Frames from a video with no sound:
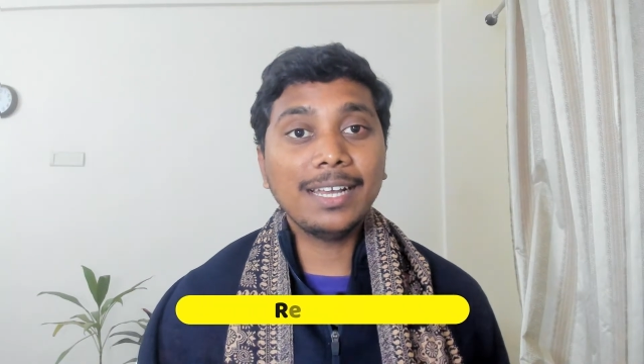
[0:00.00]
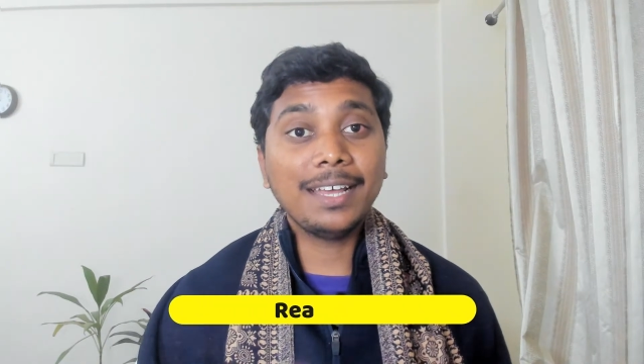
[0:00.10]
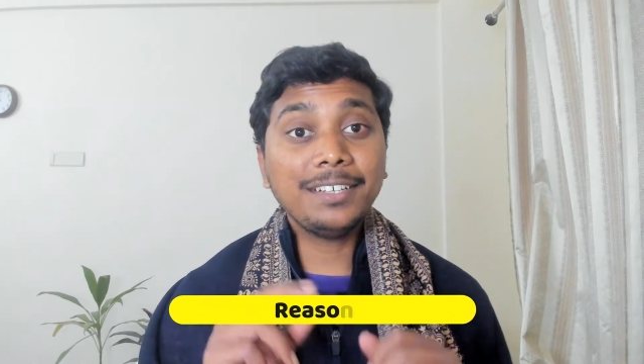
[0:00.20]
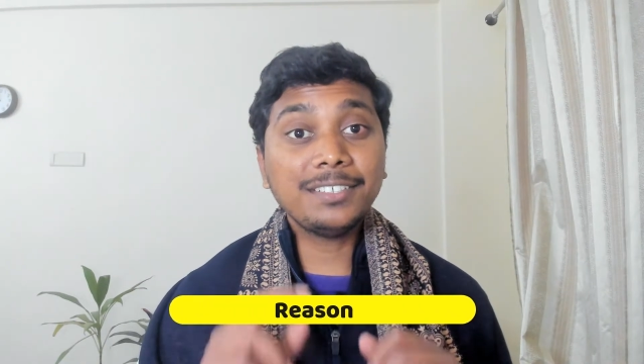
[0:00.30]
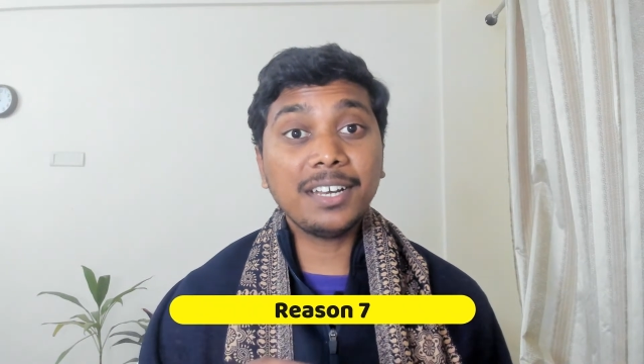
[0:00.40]

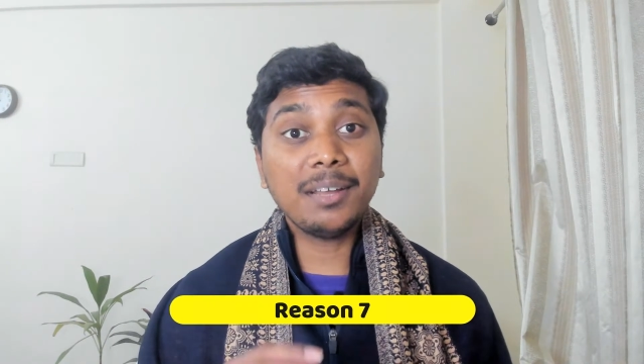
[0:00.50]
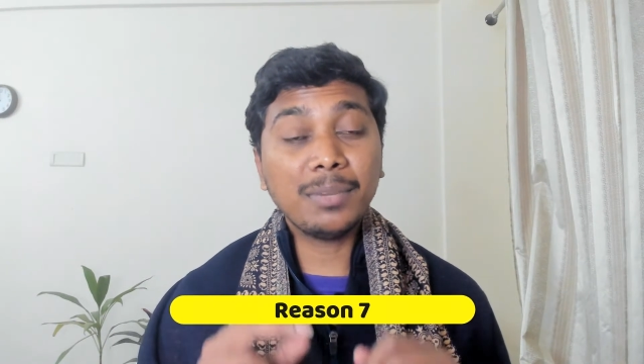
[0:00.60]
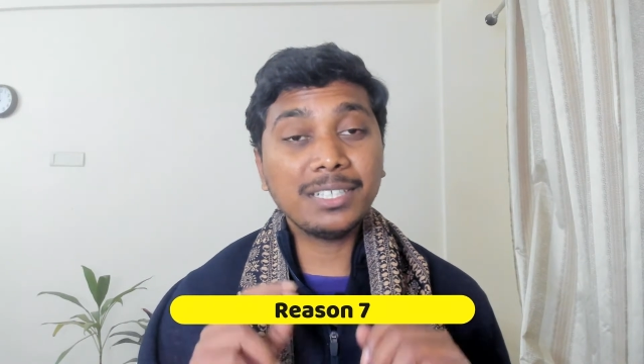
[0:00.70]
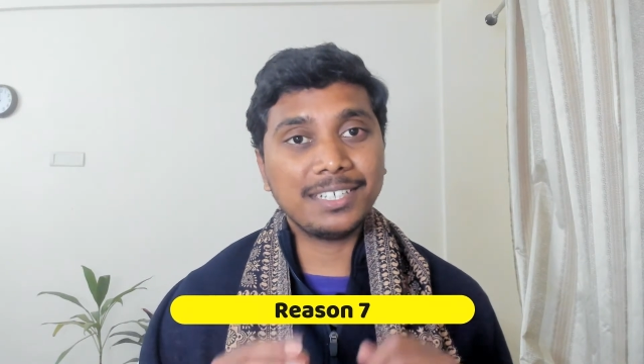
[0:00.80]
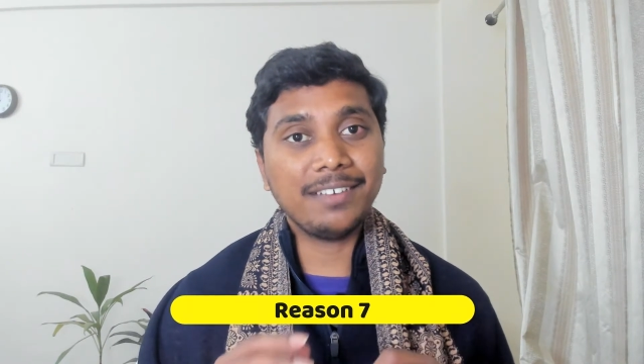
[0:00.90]
Reason
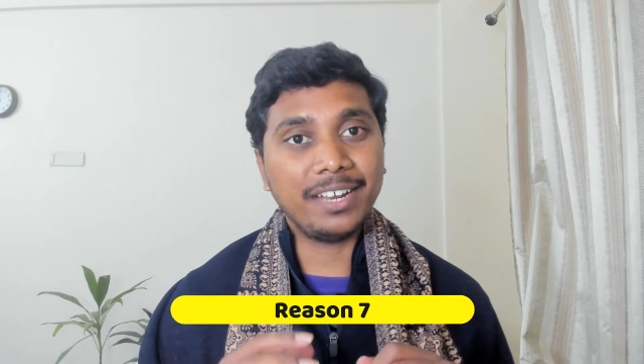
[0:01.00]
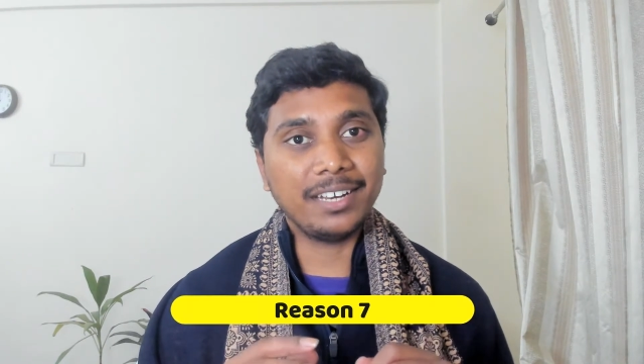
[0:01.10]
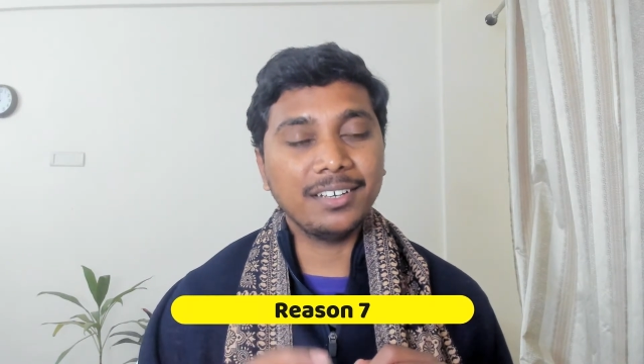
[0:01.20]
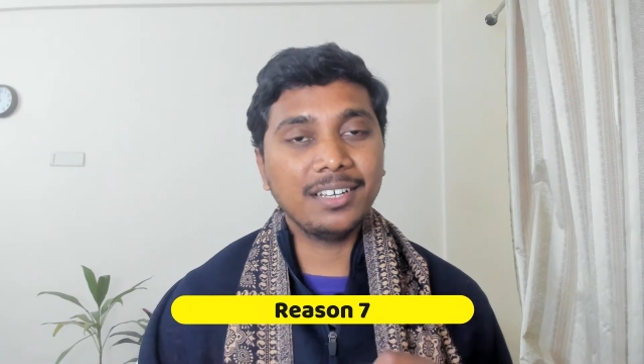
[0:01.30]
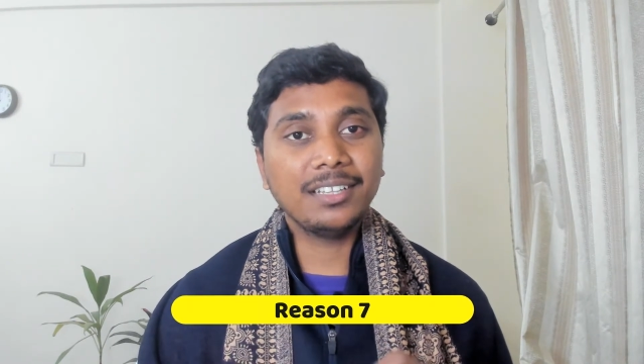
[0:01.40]
number
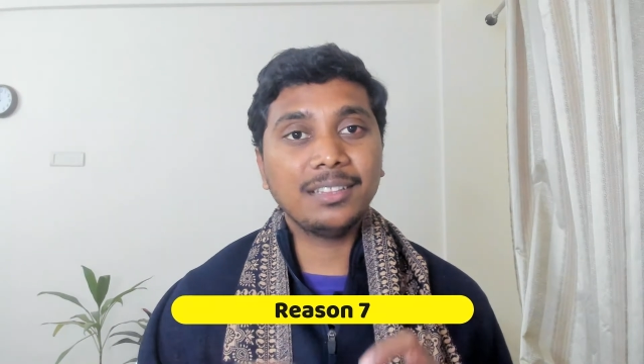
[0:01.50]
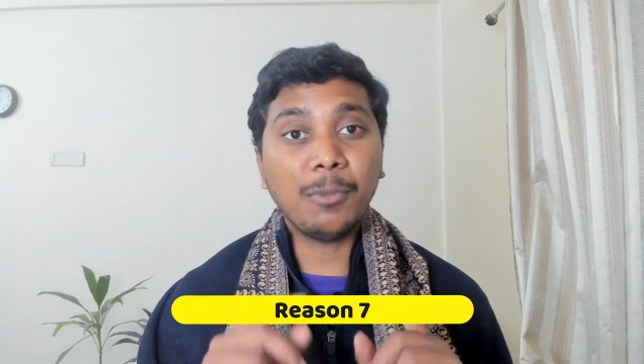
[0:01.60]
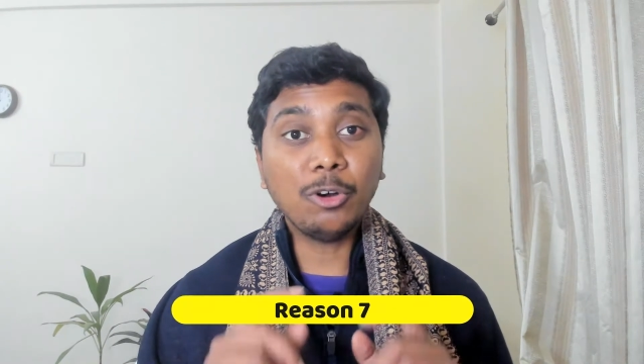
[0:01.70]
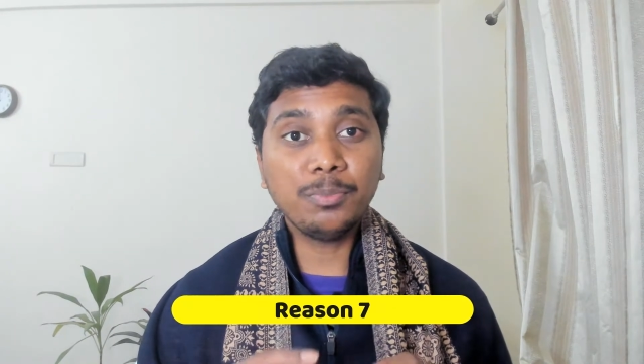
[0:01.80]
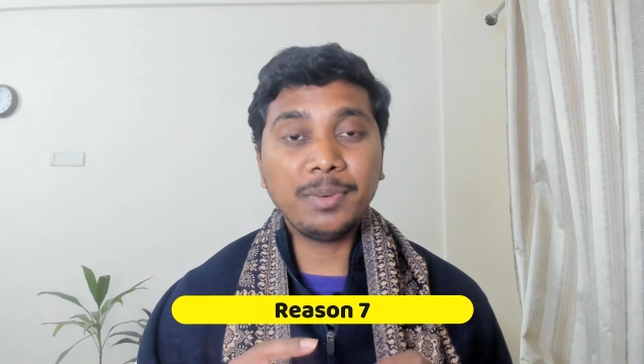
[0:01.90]
7,
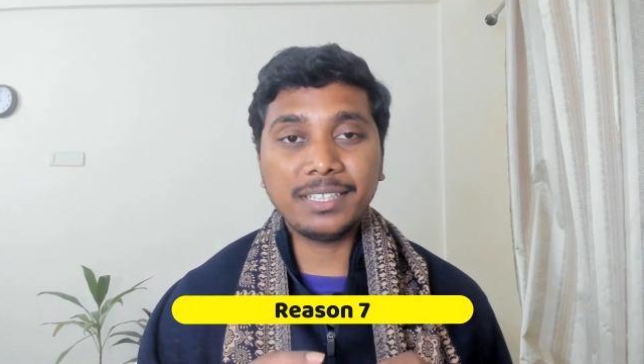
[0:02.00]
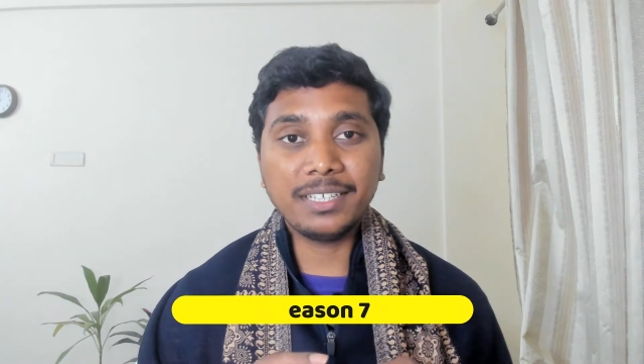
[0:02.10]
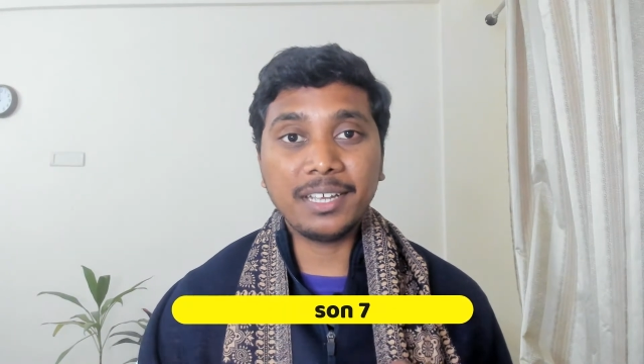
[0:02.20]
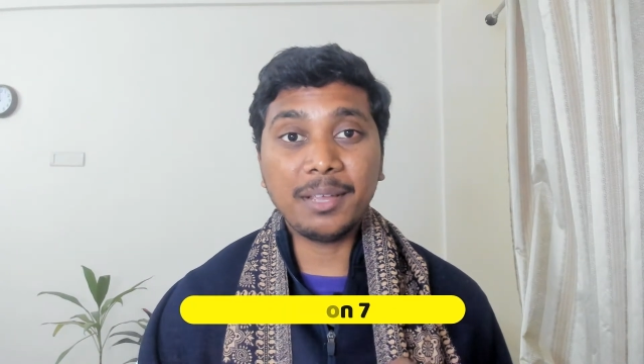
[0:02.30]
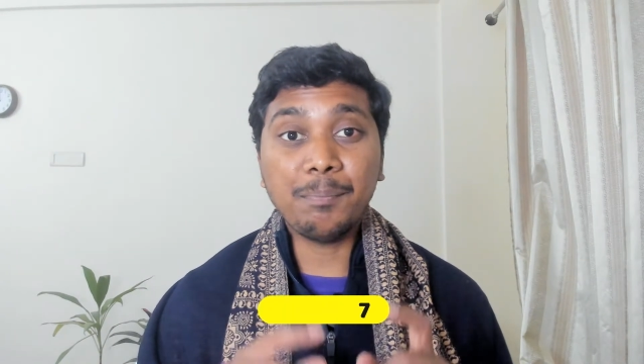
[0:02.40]
mouth
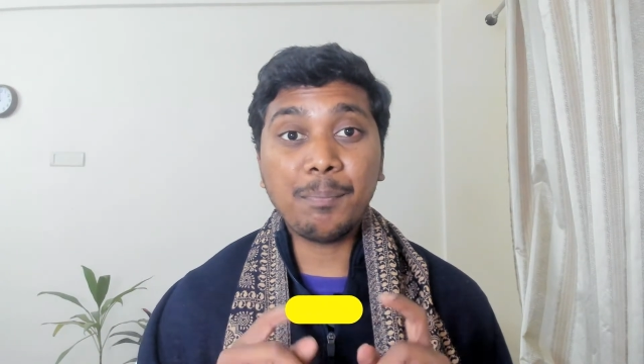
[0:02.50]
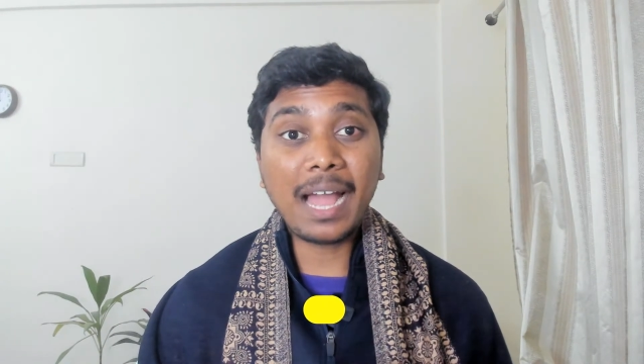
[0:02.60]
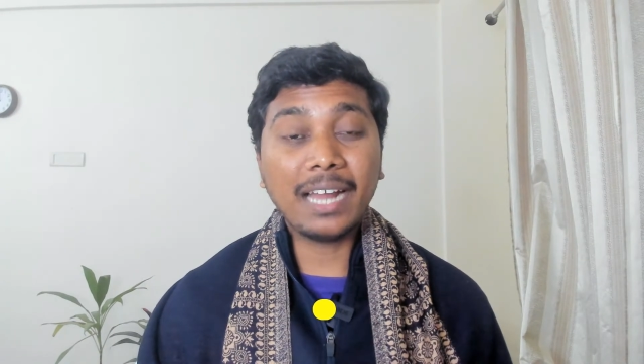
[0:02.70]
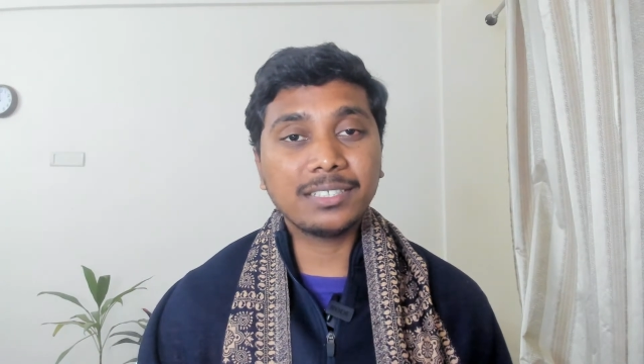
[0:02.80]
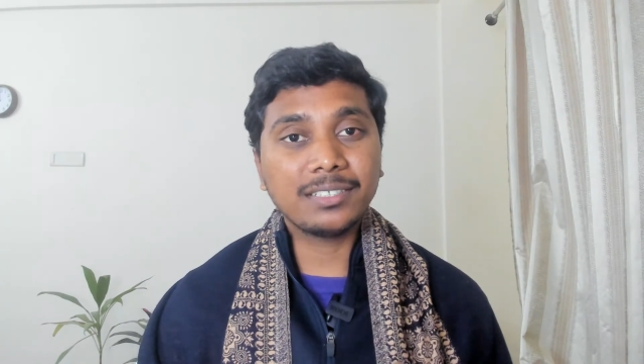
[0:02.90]
breathing
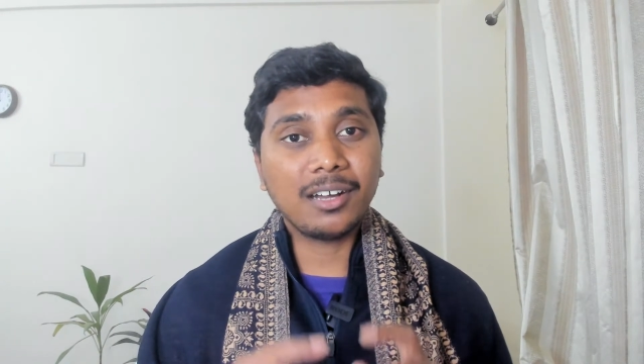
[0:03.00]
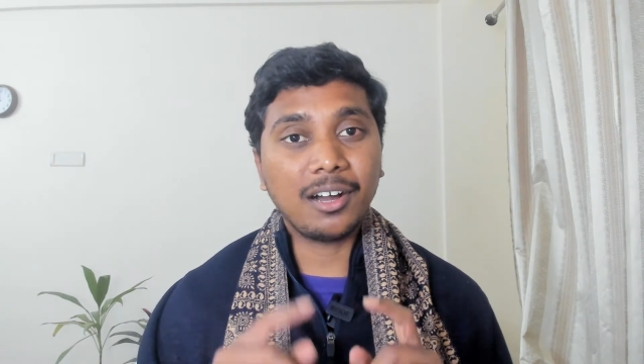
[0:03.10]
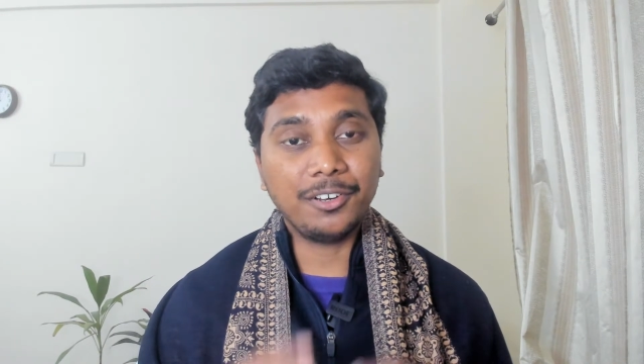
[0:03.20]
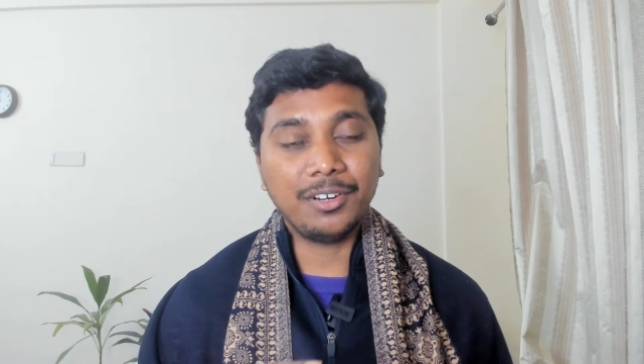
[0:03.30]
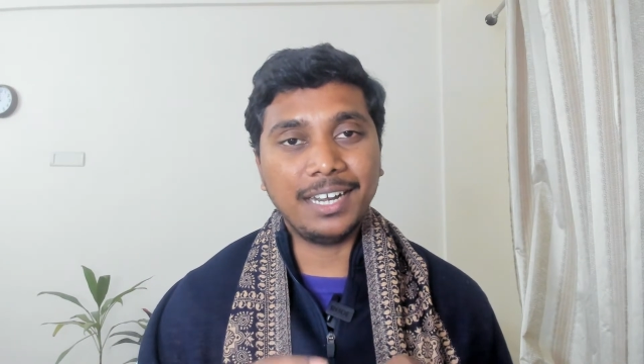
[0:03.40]
impacts
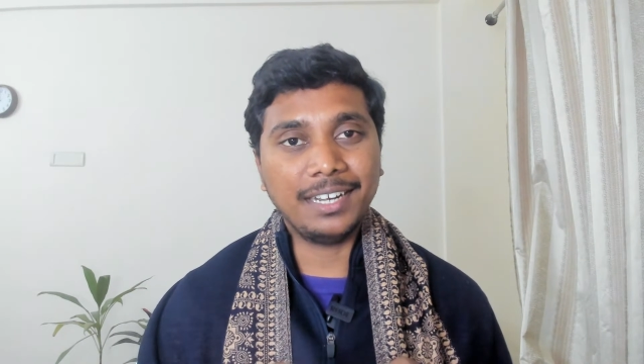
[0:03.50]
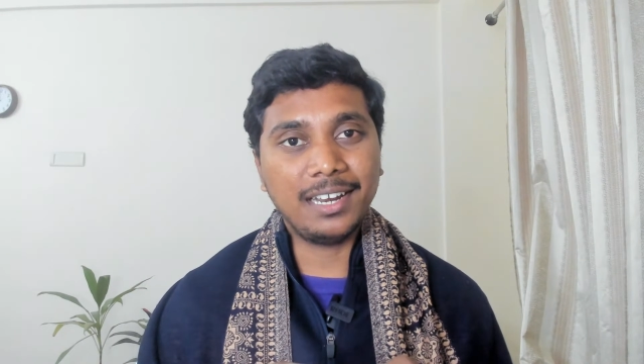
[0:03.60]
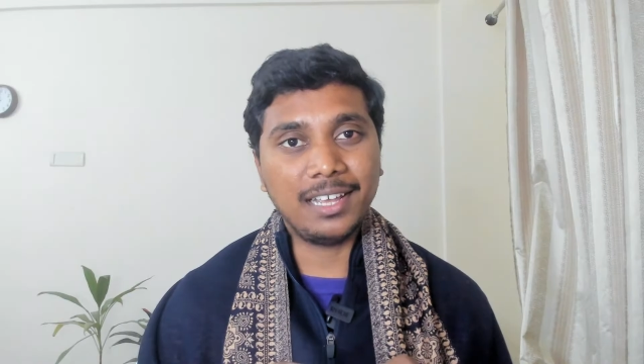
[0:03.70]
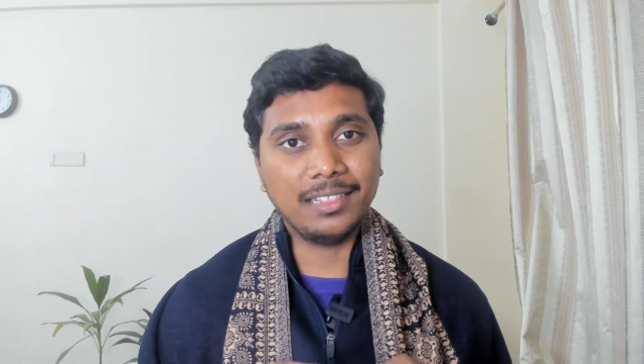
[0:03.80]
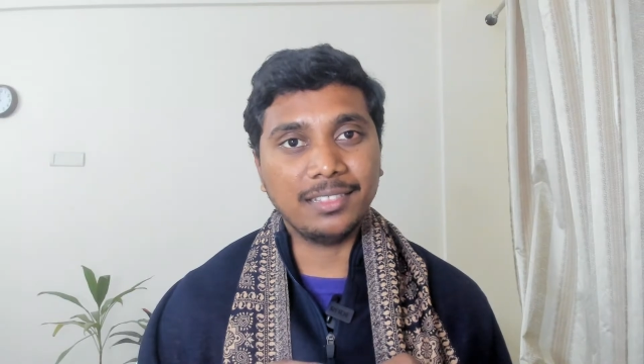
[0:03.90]
on your dental
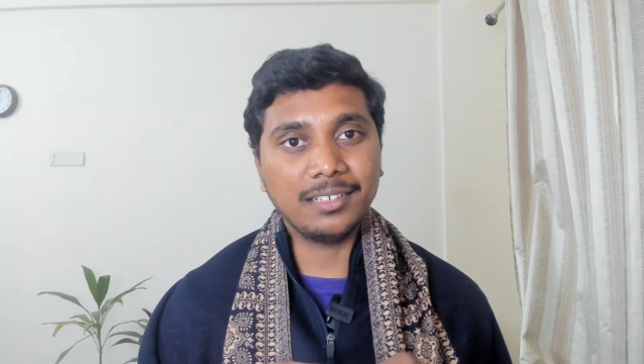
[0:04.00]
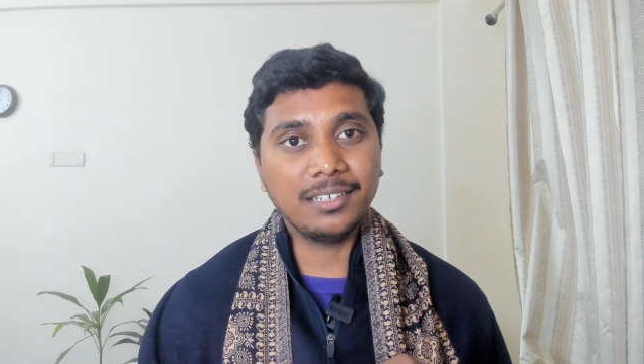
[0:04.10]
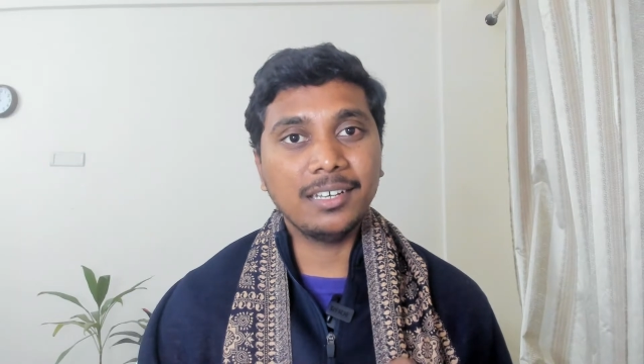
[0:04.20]
health.